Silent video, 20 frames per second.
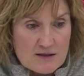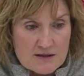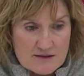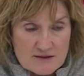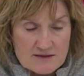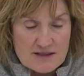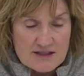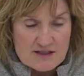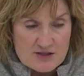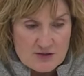
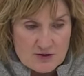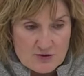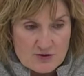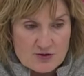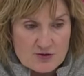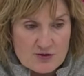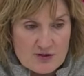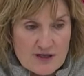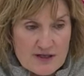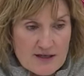knee
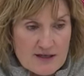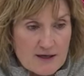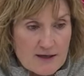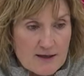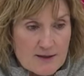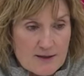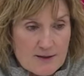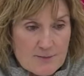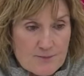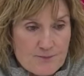surgery.
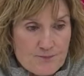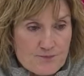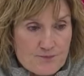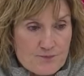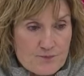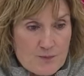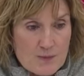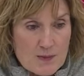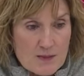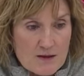Um,
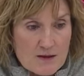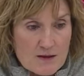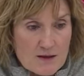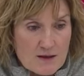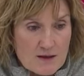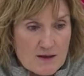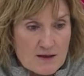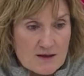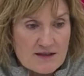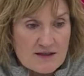uh,